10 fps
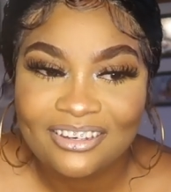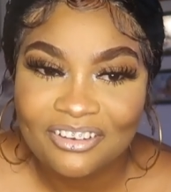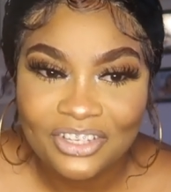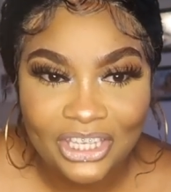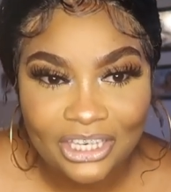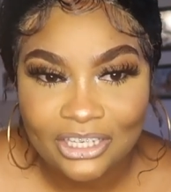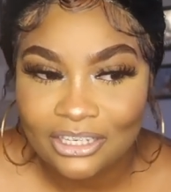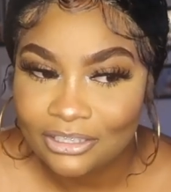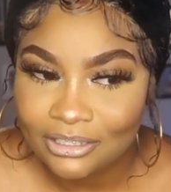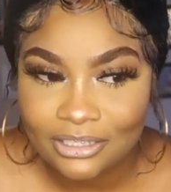don't get
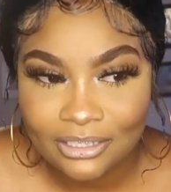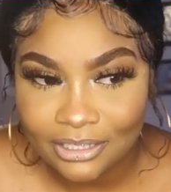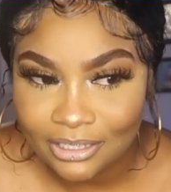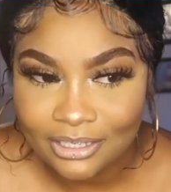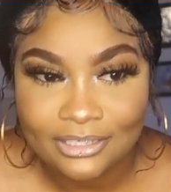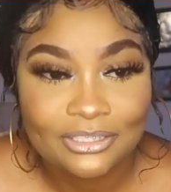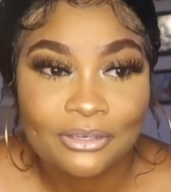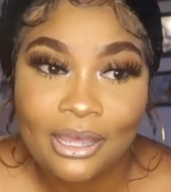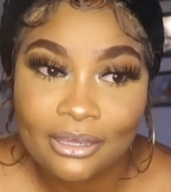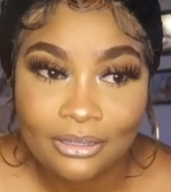nothing done
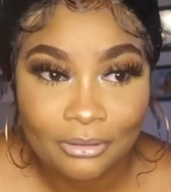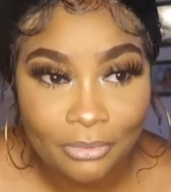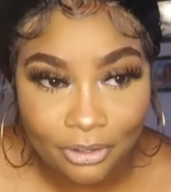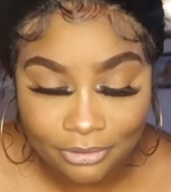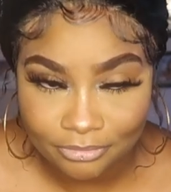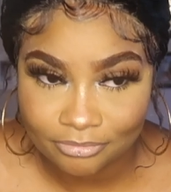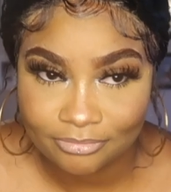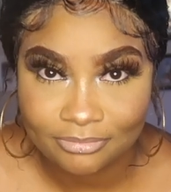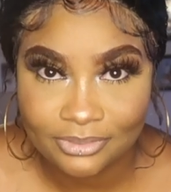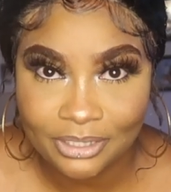until I come home
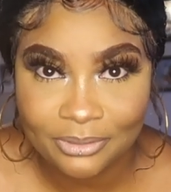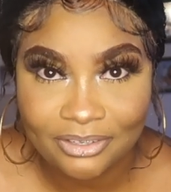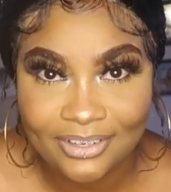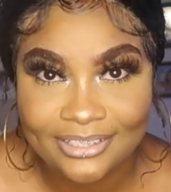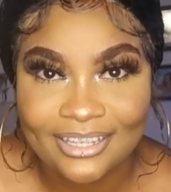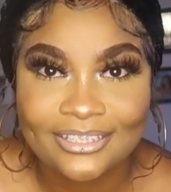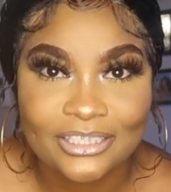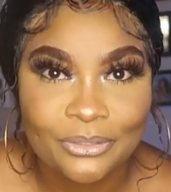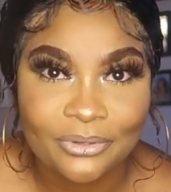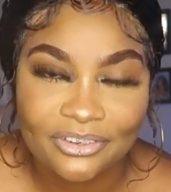or whatever like that,
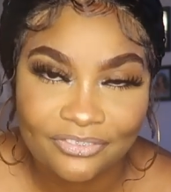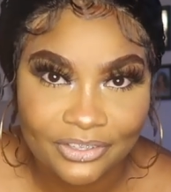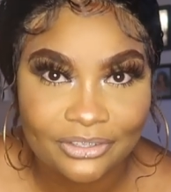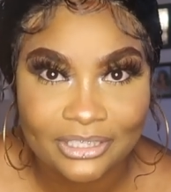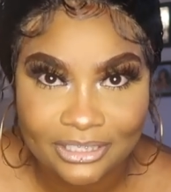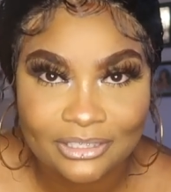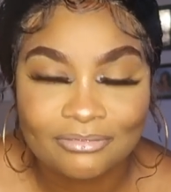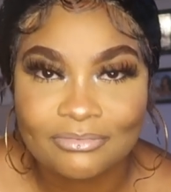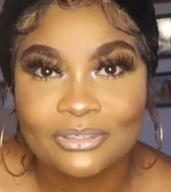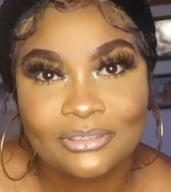because he want to feel this,
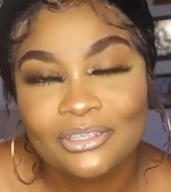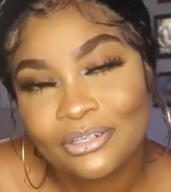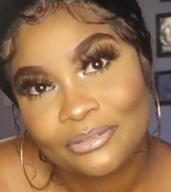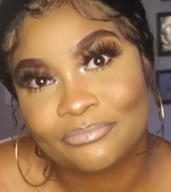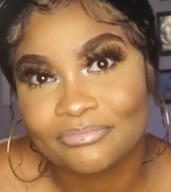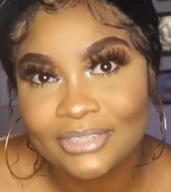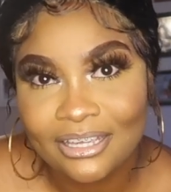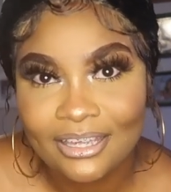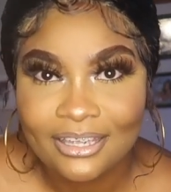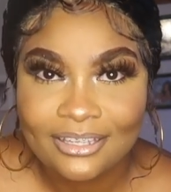you know,
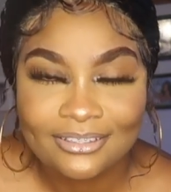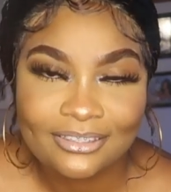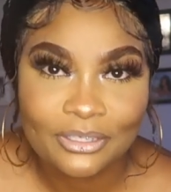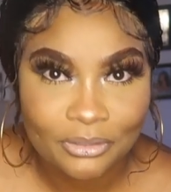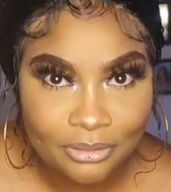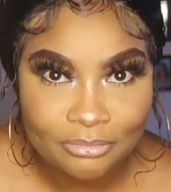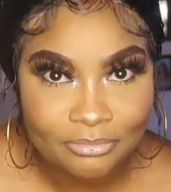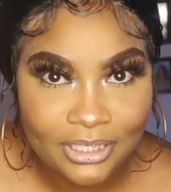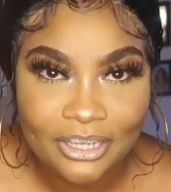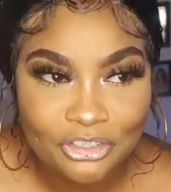the
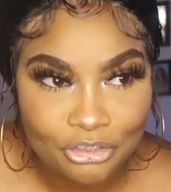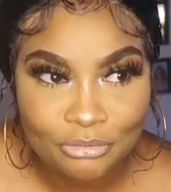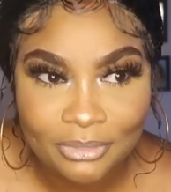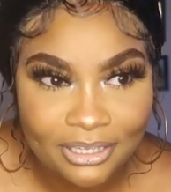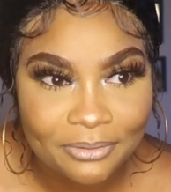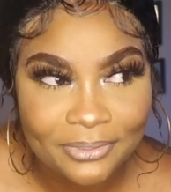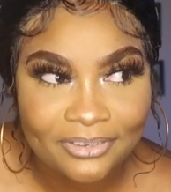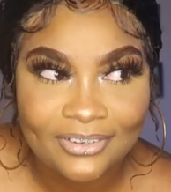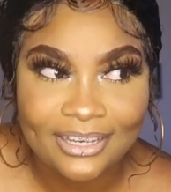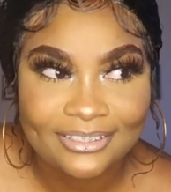natural me or
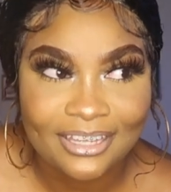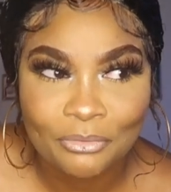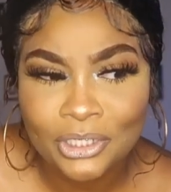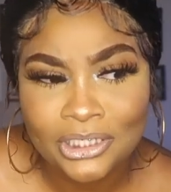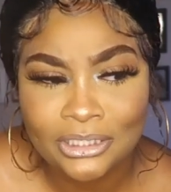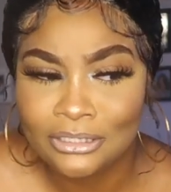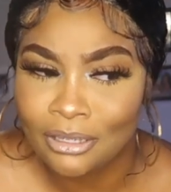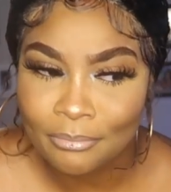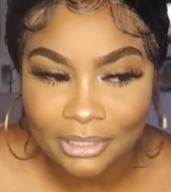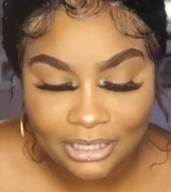whatever like that, which is, it's
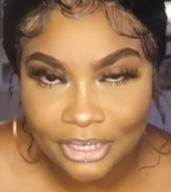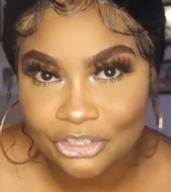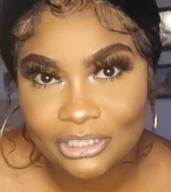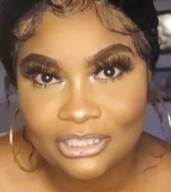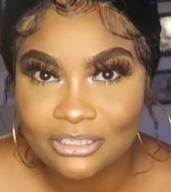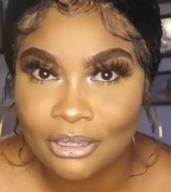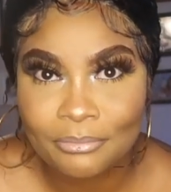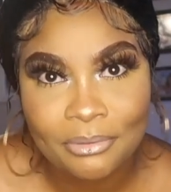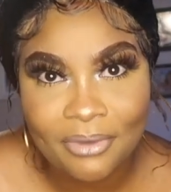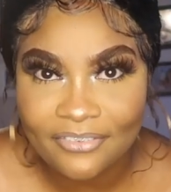gonna be natural, it's
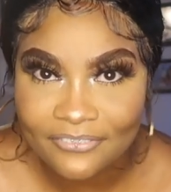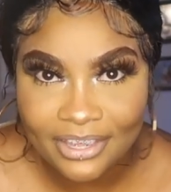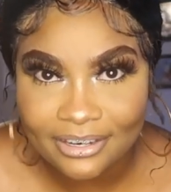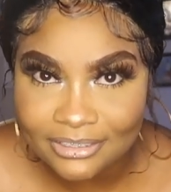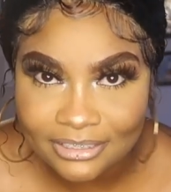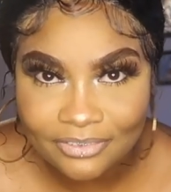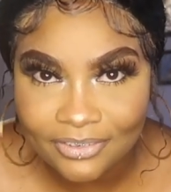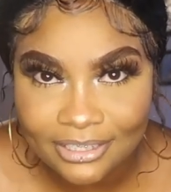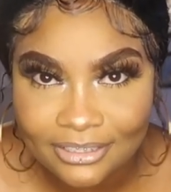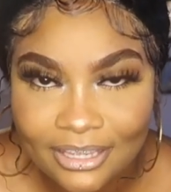gonna be my fat and stuff
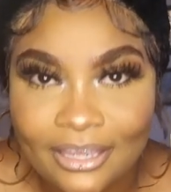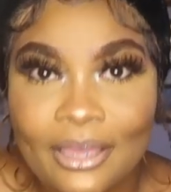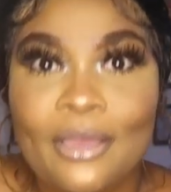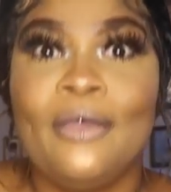like that,